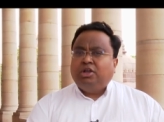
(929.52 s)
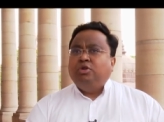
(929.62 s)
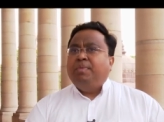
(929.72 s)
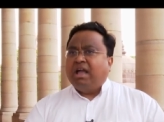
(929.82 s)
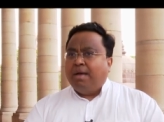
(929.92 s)

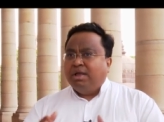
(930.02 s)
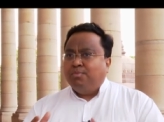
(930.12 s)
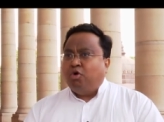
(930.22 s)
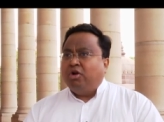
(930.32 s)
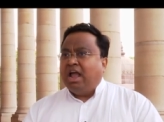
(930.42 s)
to becoming
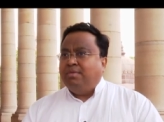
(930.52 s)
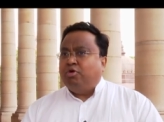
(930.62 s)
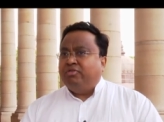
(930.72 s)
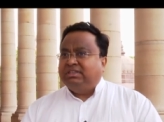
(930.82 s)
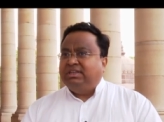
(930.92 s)
more and
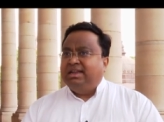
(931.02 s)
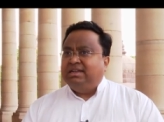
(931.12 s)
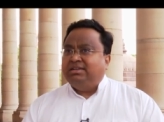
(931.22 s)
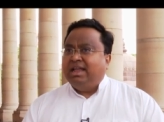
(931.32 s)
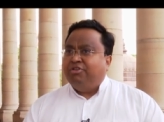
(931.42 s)
more
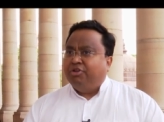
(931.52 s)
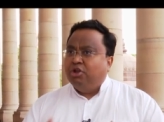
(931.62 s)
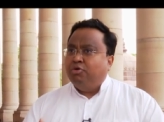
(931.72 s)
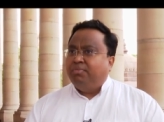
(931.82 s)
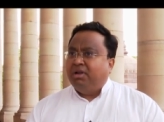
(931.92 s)
resilient in
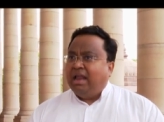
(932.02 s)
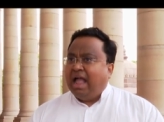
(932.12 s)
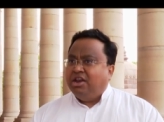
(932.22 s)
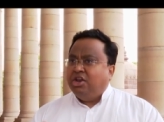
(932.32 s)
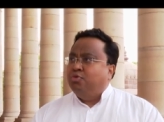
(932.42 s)
renewable
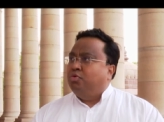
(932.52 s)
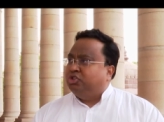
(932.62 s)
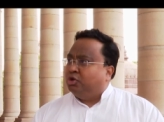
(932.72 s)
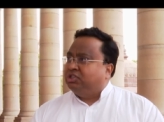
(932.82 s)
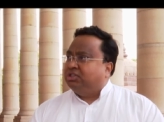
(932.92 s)
and new
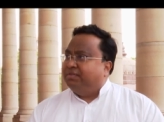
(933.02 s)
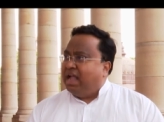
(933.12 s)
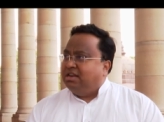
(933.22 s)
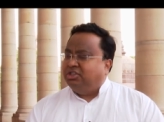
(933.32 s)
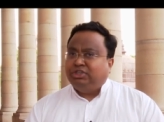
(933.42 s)
sources of
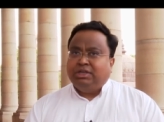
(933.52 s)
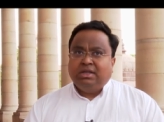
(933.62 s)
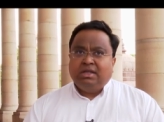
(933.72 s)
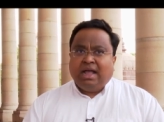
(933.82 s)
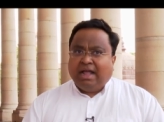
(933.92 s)
energy.
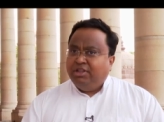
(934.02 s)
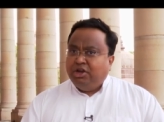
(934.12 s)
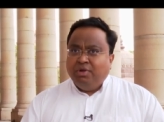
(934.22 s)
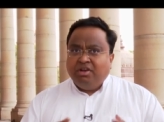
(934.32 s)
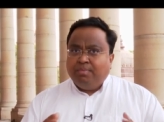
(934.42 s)
And they're
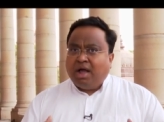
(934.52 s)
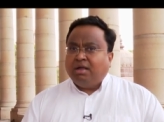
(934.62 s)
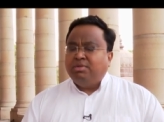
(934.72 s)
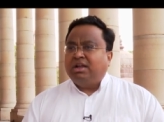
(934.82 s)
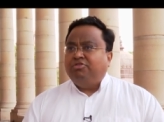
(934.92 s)
doing
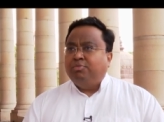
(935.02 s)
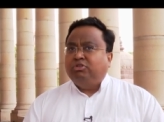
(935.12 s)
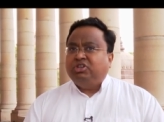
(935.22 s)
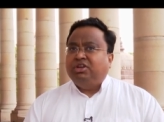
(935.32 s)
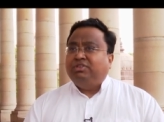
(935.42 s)
remarkable
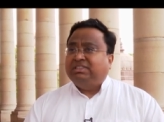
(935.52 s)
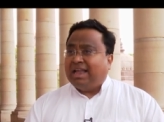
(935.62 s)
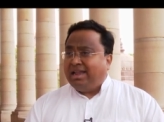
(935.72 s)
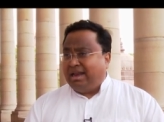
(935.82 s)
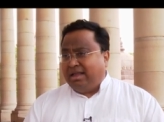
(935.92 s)
contribution in
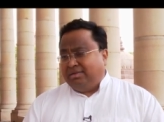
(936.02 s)
recycling.